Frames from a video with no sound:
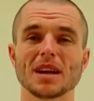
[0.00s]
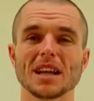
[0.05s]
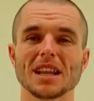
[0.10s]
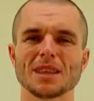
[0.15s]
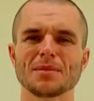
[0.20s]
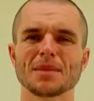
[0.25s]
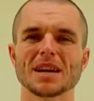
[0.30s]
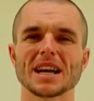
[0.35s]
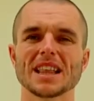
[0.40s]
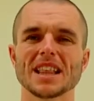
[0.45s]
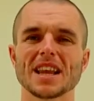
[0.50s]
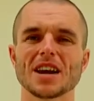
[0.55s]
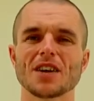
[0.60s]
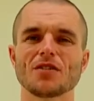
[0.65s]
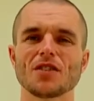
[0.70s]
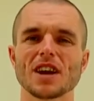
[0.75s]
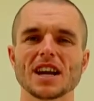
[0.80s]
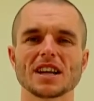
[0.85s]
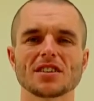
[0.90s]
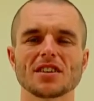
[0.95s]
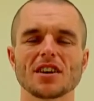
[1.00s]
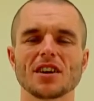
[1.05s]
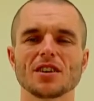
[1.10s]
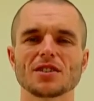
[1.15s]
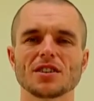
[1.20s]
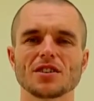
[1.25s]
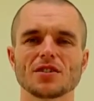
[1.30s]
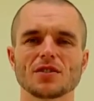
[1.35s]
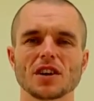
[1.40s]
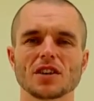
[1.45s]
eliminate their erectile
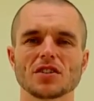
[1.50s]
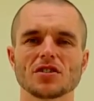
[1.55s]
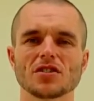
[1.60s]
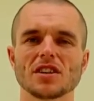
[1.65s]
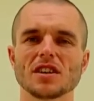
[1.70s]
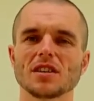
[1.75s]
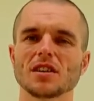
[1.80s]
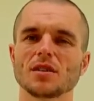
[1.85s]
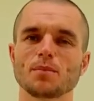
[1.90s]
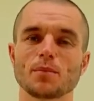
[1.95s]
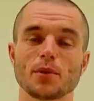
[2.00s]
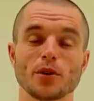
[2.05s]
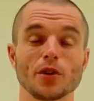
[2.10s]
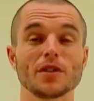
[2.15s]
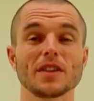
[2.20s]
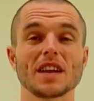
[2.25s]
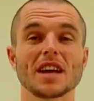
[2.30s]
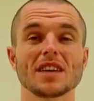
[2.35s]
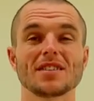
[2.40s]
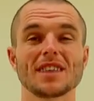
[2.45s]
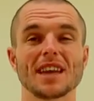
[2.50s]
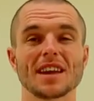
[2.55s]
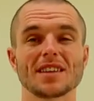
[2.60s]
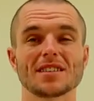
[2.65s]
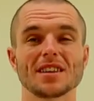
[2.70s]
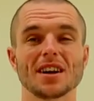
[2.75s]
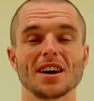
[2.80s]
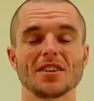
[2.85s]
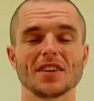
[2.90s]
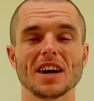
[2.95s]
dysfunction and improve their
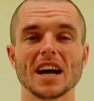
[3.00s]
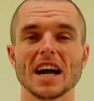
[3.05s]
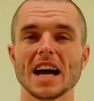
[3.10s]
sex life.